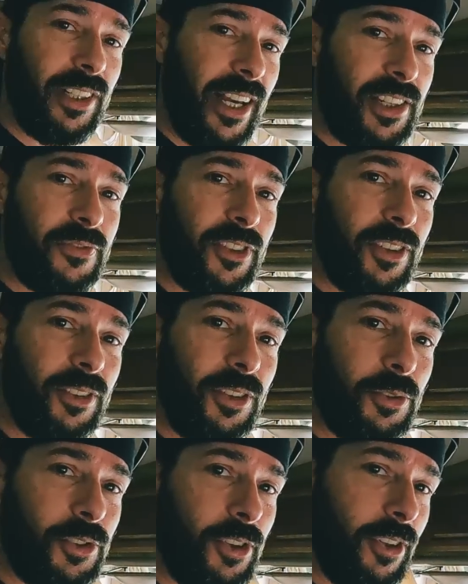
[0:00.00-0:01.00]
the last video
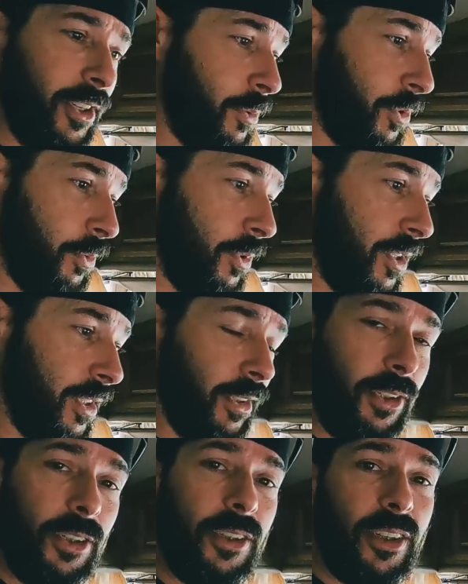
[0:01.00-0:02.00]
you saw, it was
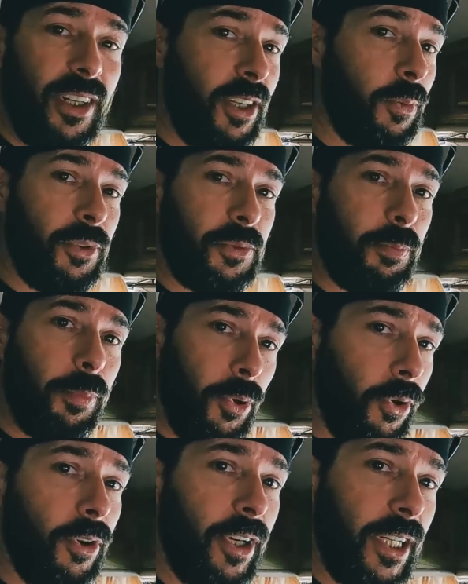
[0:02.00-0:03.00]
running good, it was
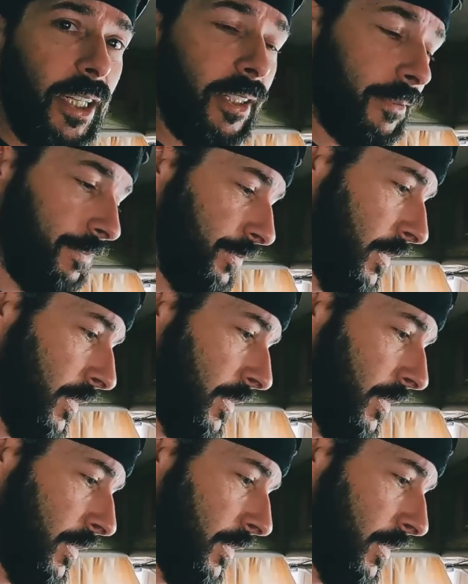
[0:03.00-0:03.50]
purring.